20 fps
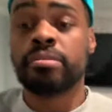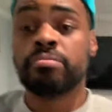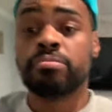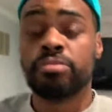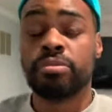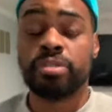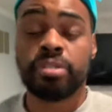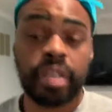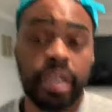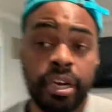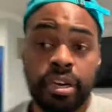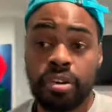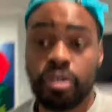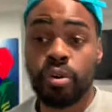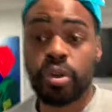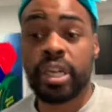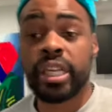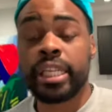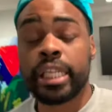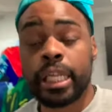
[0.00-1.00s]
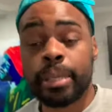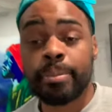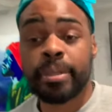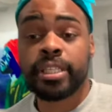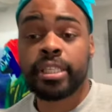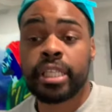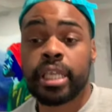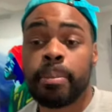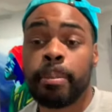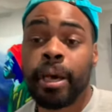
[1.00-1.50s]
They're going to limit
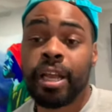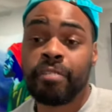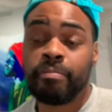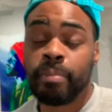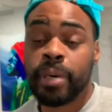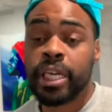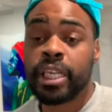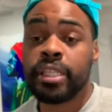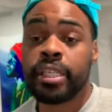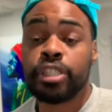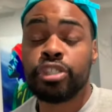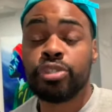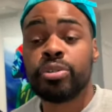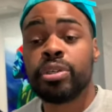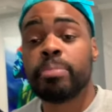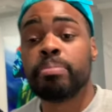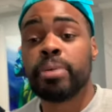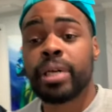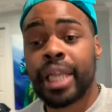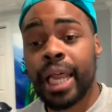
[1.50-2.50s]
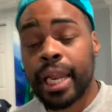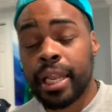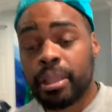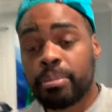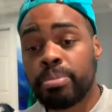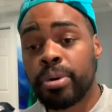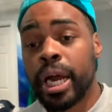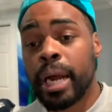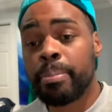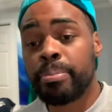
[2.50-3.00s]
the amount of money that you can pull out of the
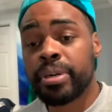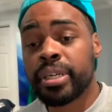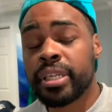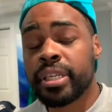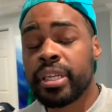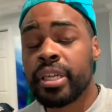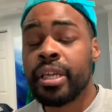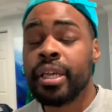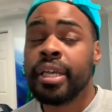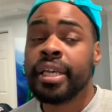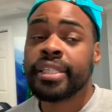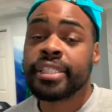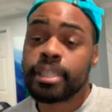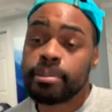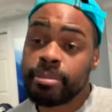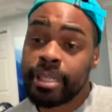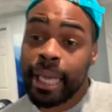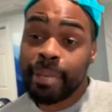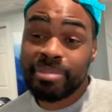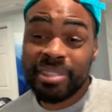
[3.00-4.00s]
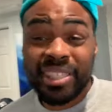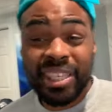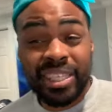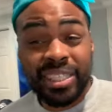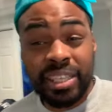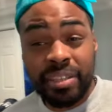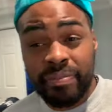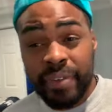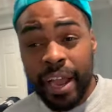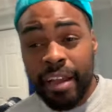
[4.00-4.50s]
property, sometimes
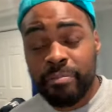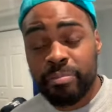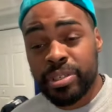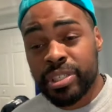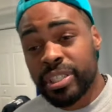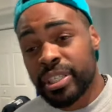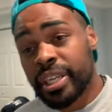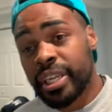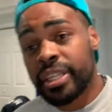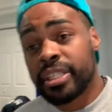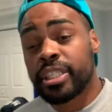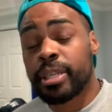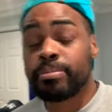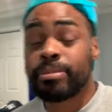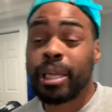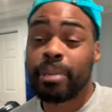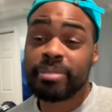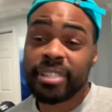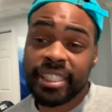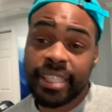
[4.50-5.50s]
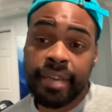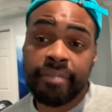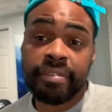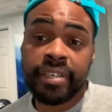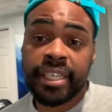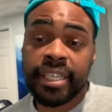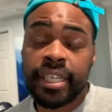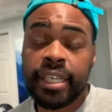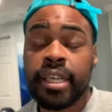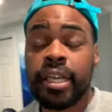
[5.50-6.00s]
65%, sometimes
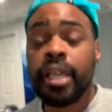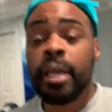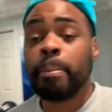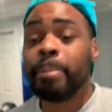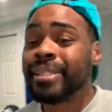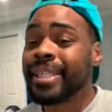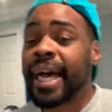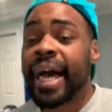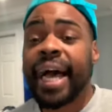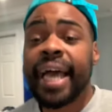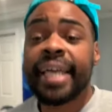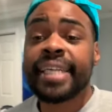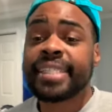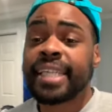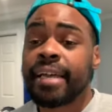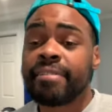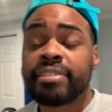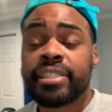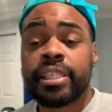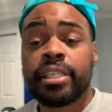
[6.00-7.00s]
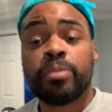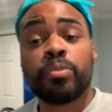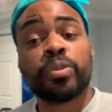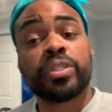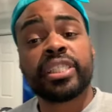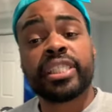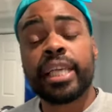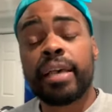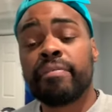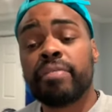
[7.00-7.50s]
70%, but the highest I've seen was
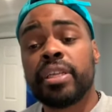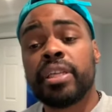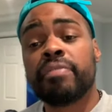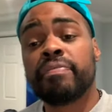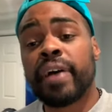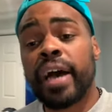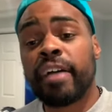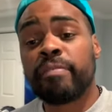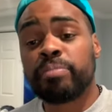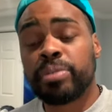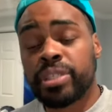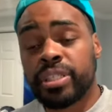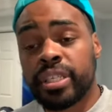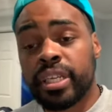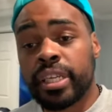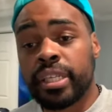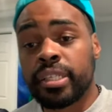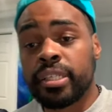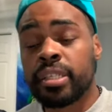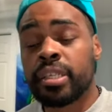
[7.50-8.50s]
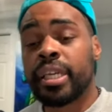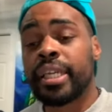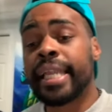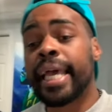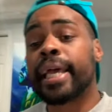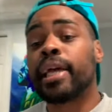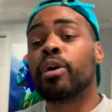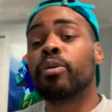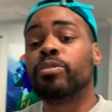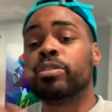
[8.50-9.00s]
75%. And
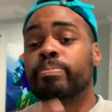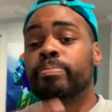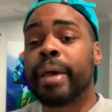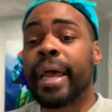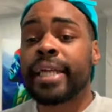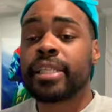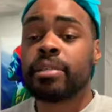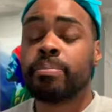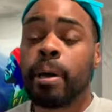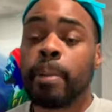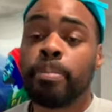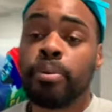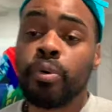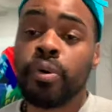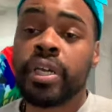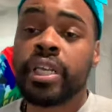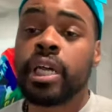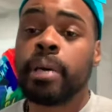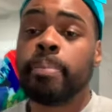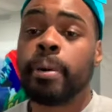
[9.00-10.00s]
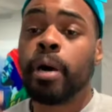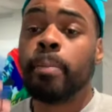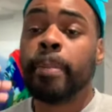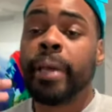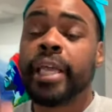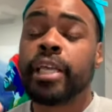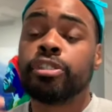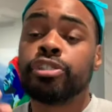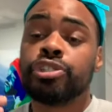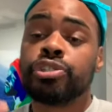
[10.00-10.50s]
that goes back to my point about
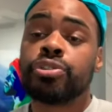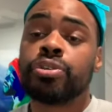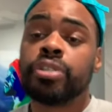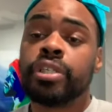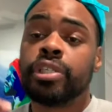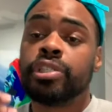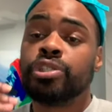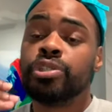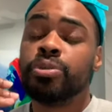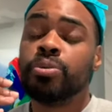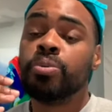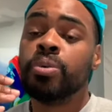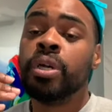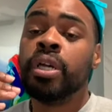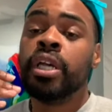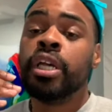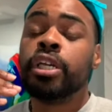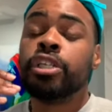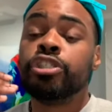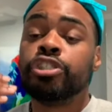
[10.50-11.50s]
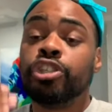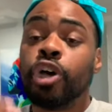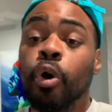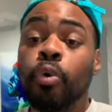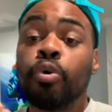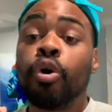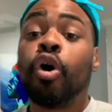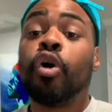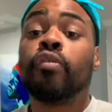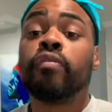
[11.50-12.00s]
making sure that you don't
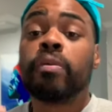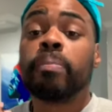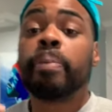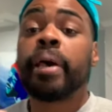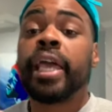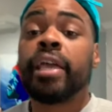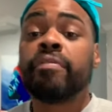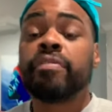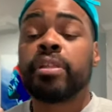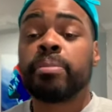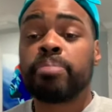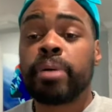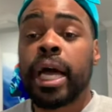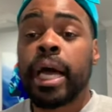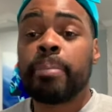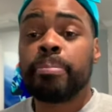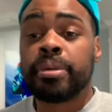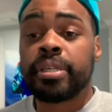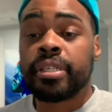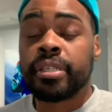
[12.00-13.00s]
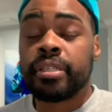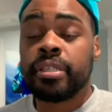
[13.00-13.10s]
overpay for the property.